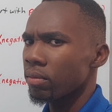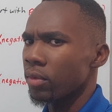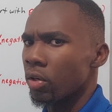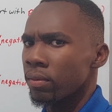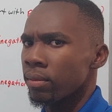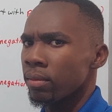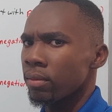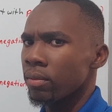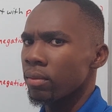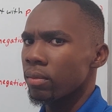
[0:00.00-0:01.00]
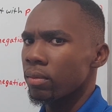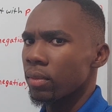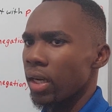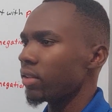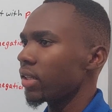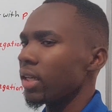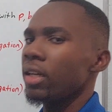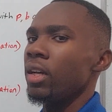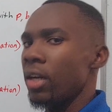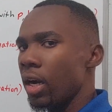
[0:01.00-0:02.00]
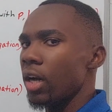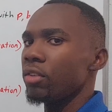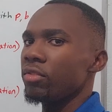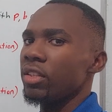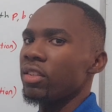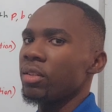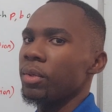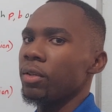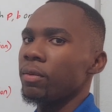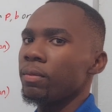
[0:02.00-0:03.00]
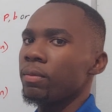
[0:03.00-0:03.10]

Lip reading: No. I say unreasonable.